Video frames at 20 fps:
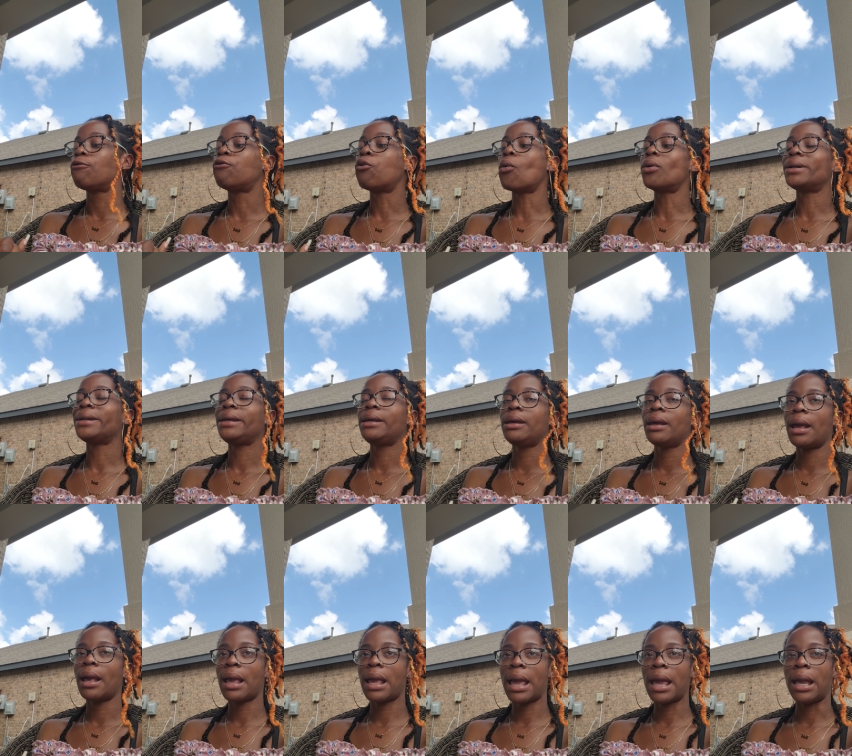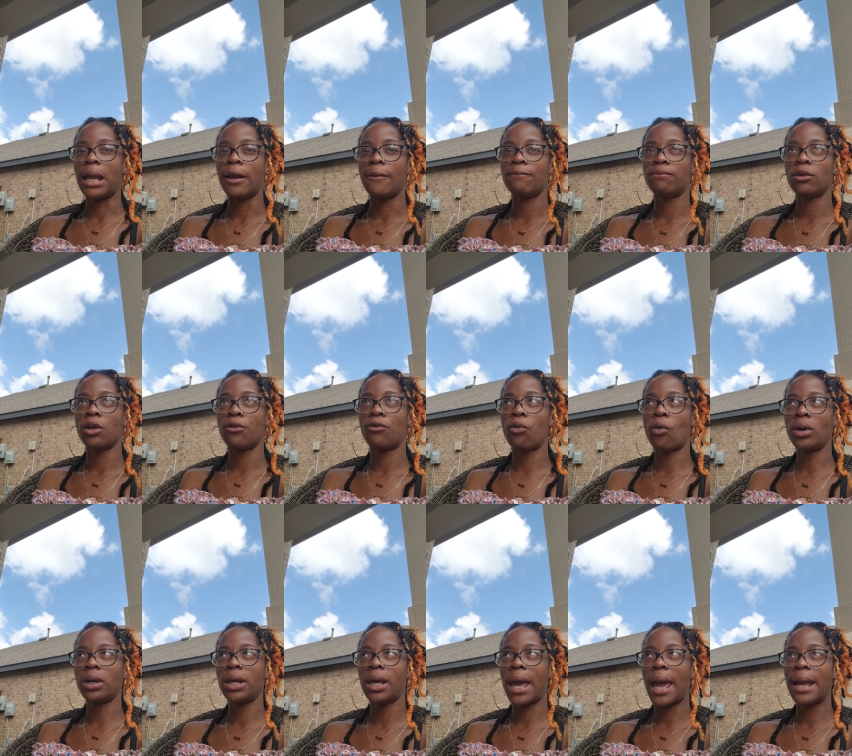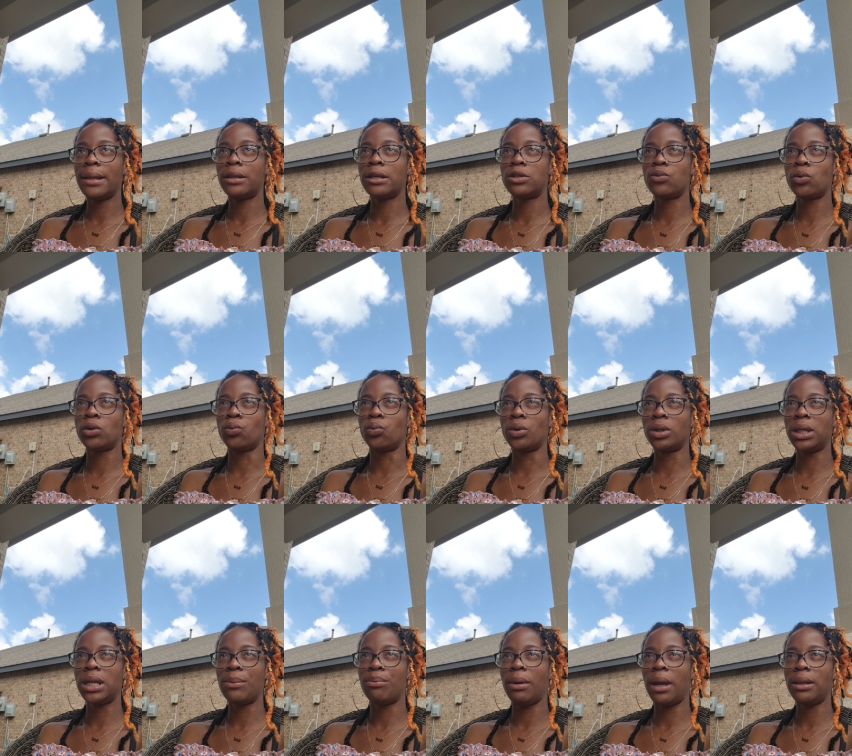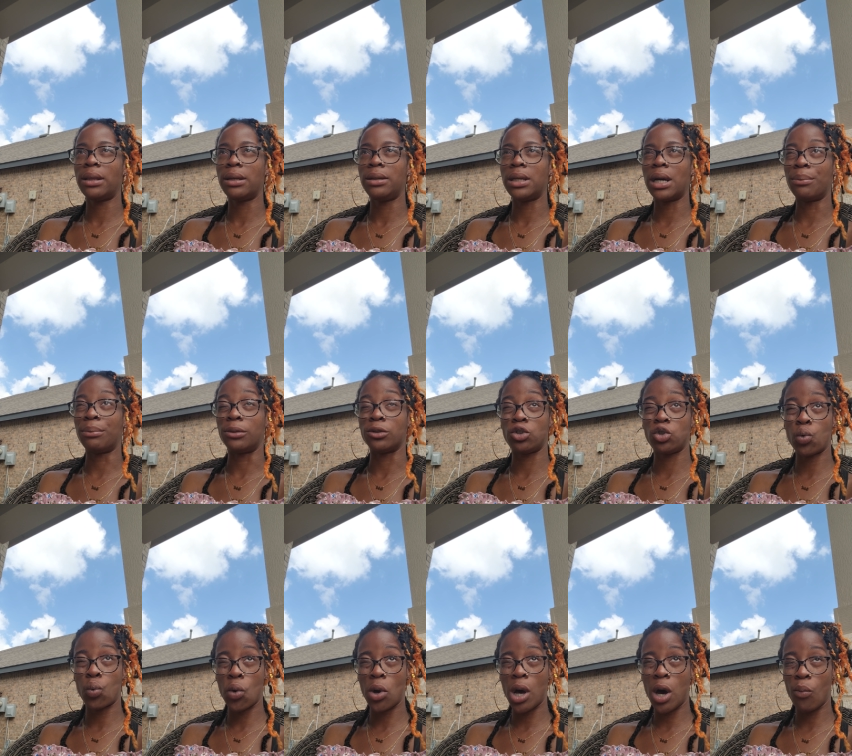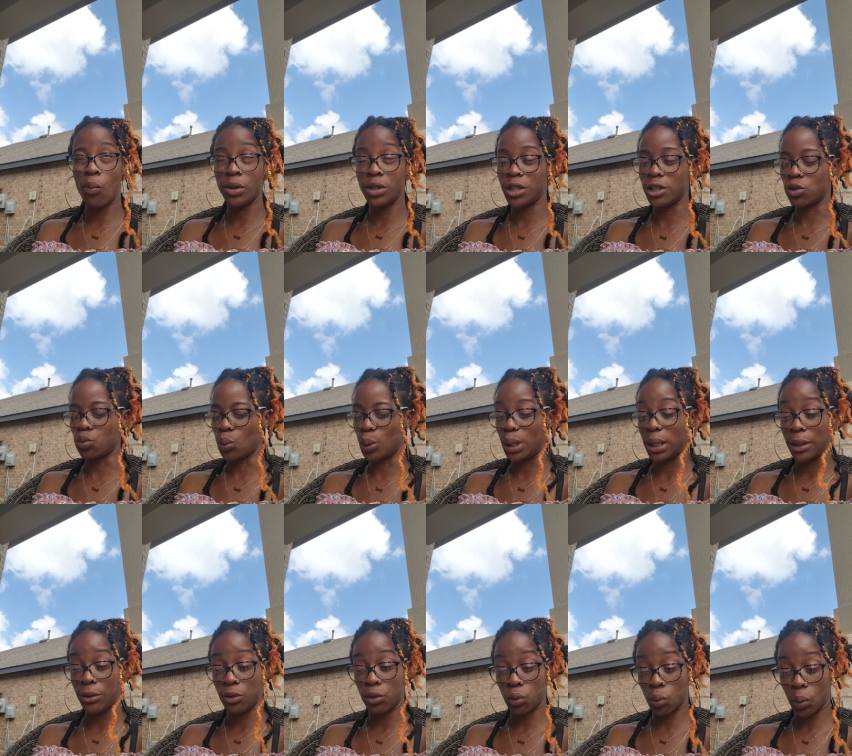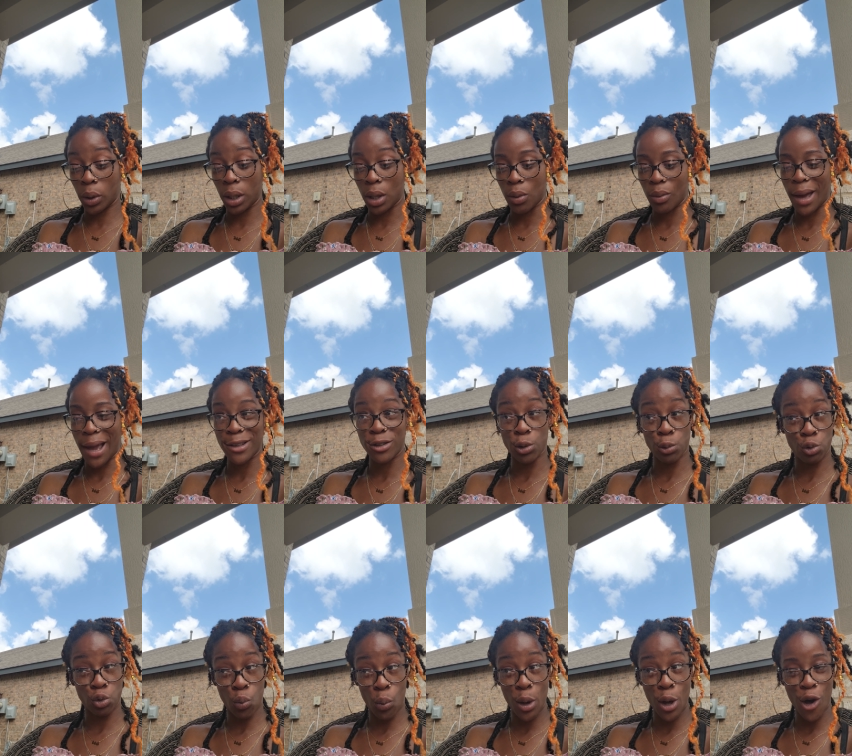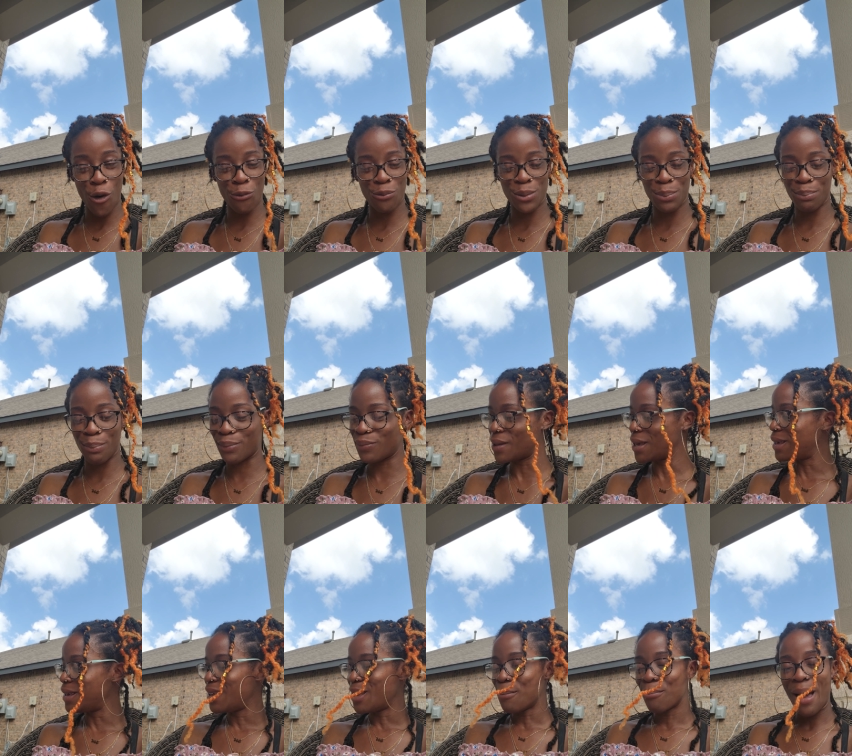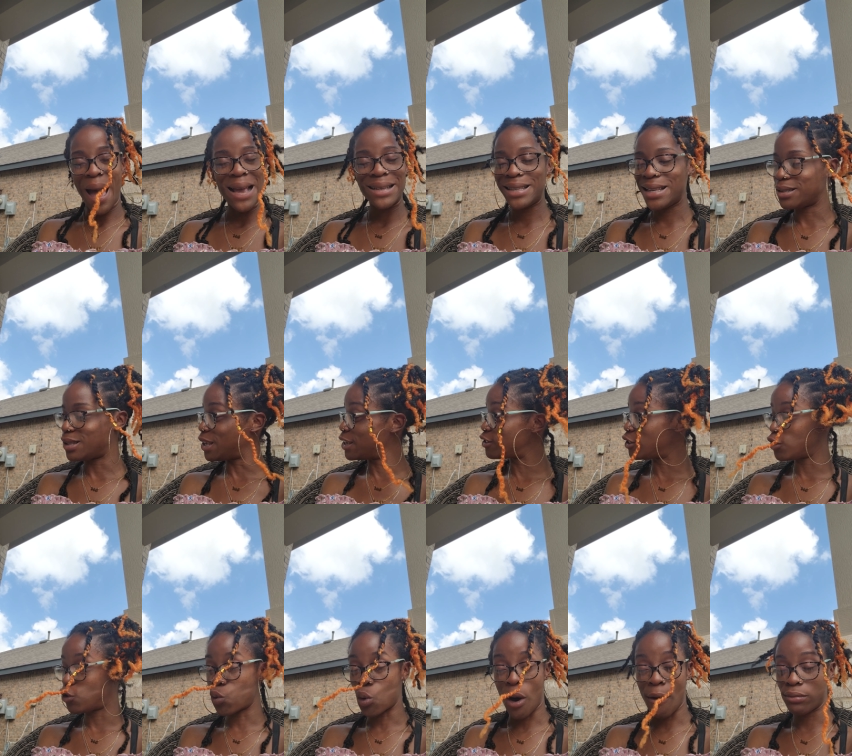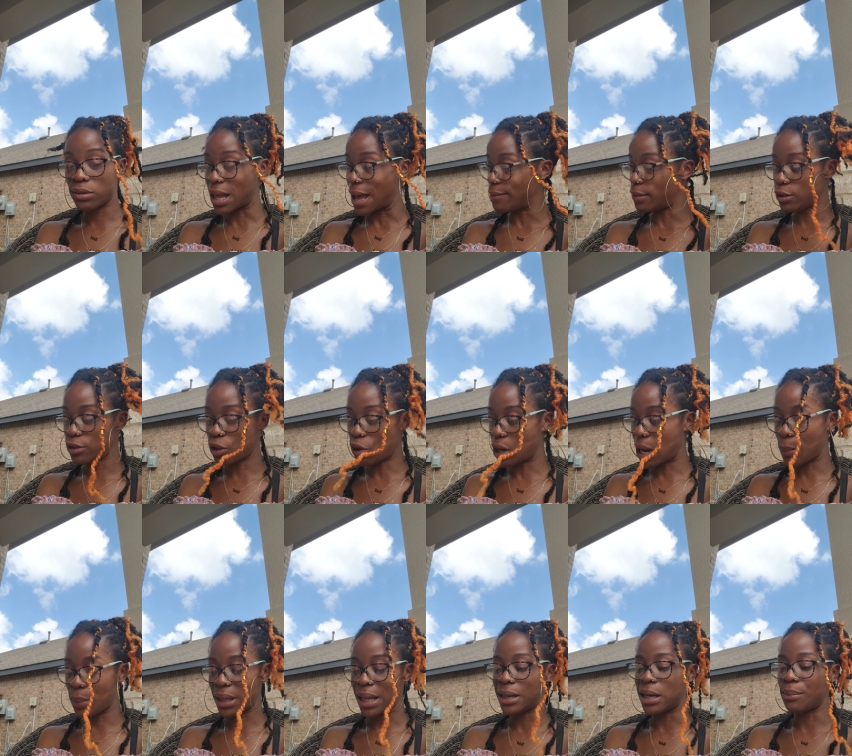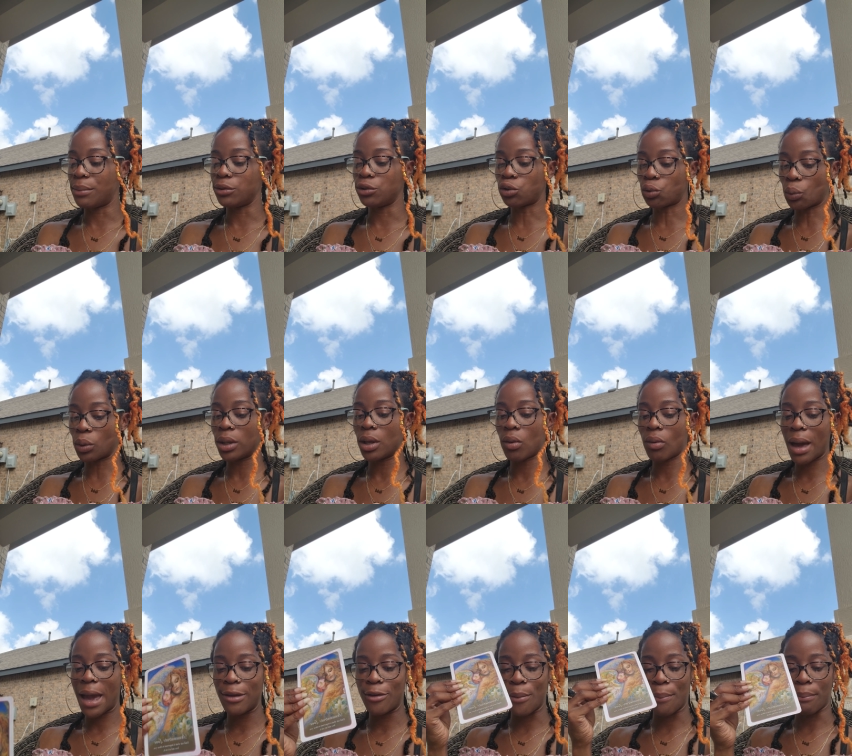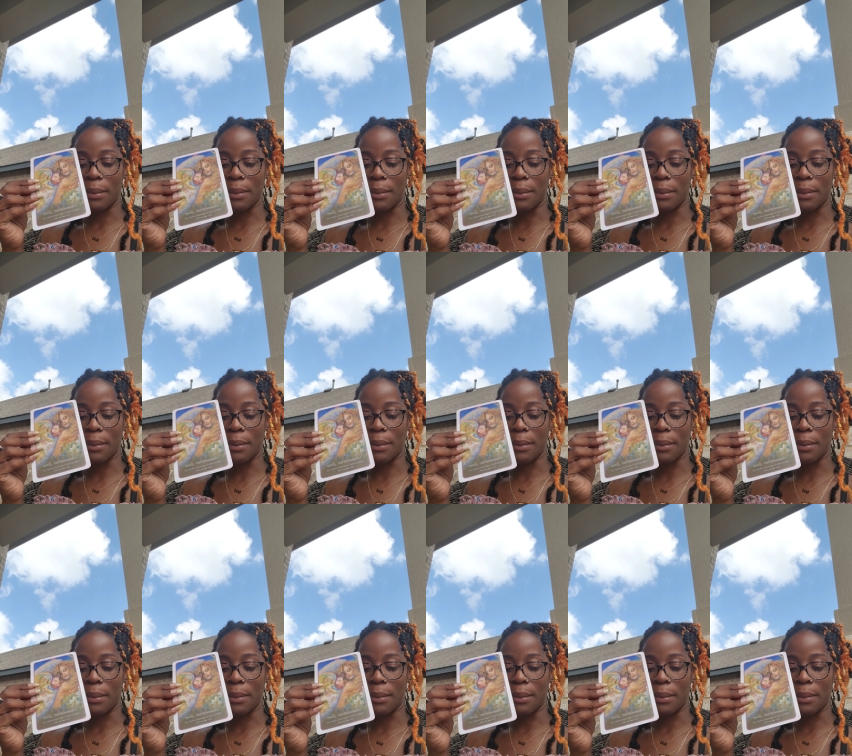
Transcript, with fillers: 48. 48, this would really be the number 12, which is really 3, okay? So 12 Pisces is a 12 sign of zodiac, but then number three, okay, your